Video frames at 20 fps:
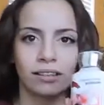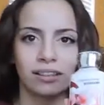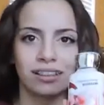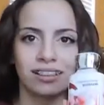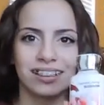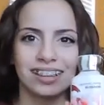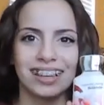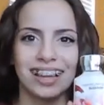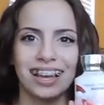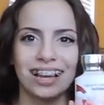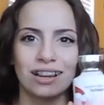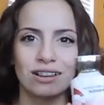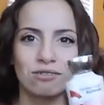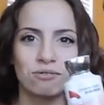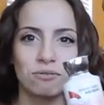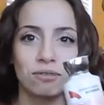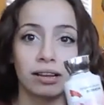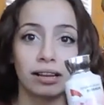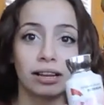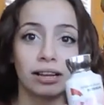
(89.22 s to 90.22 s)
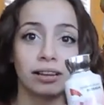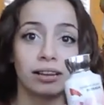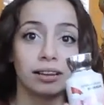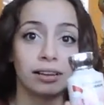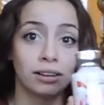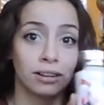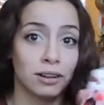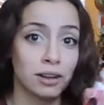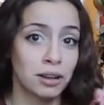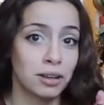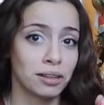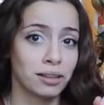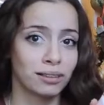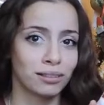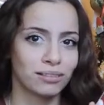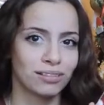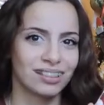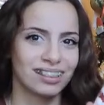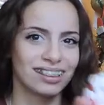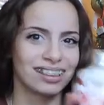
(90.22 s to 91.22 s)
This last one, guess what it is?
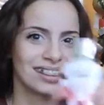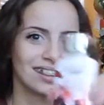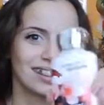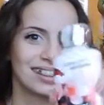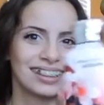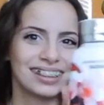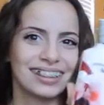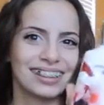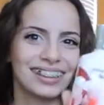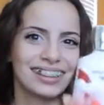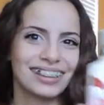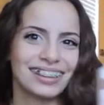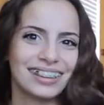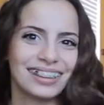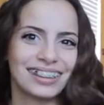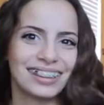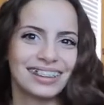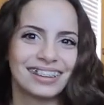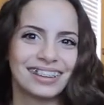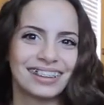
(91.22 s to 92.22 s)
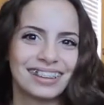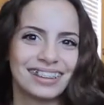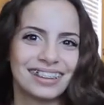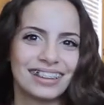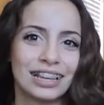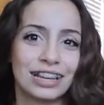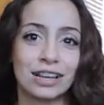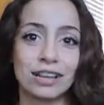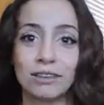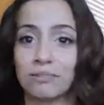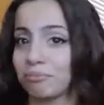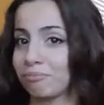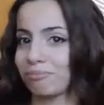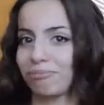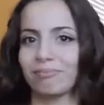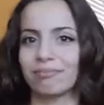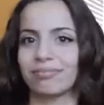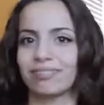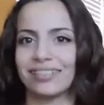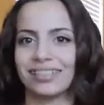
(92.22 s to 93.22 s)
Pumpkin spice
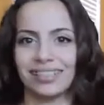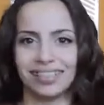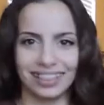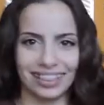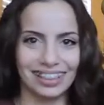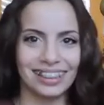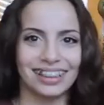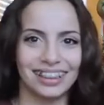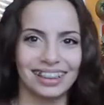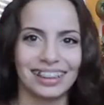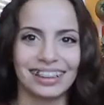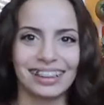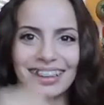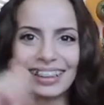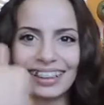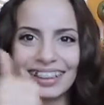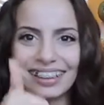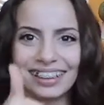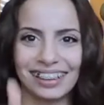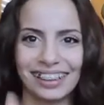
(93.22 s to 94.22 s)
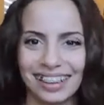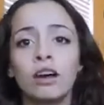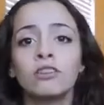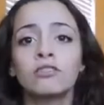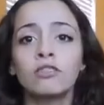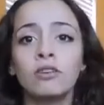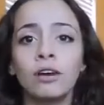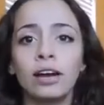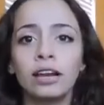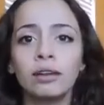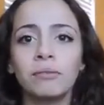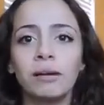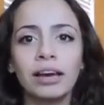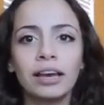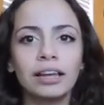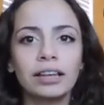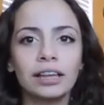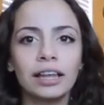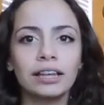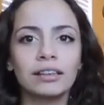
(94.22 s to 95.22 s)
latte. So
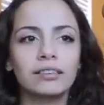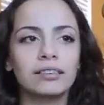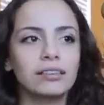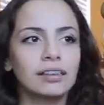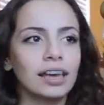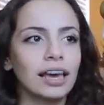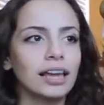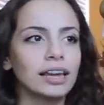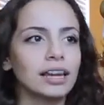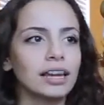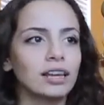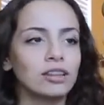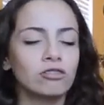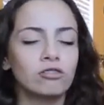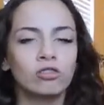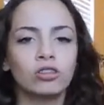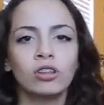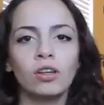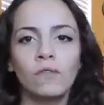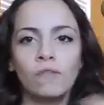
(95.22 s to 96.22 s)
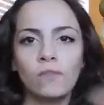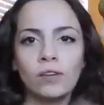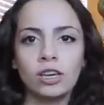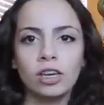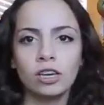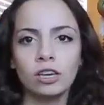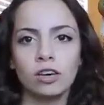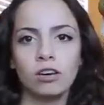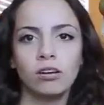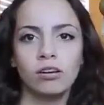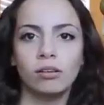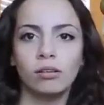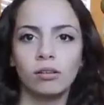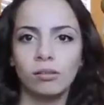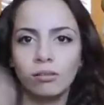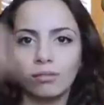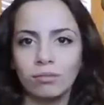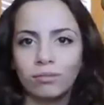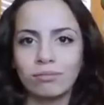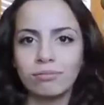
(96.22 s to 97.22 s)
anyway, let's get into the
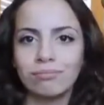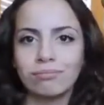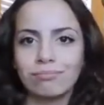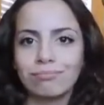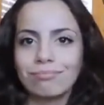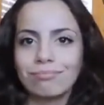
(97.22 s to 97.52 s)
video.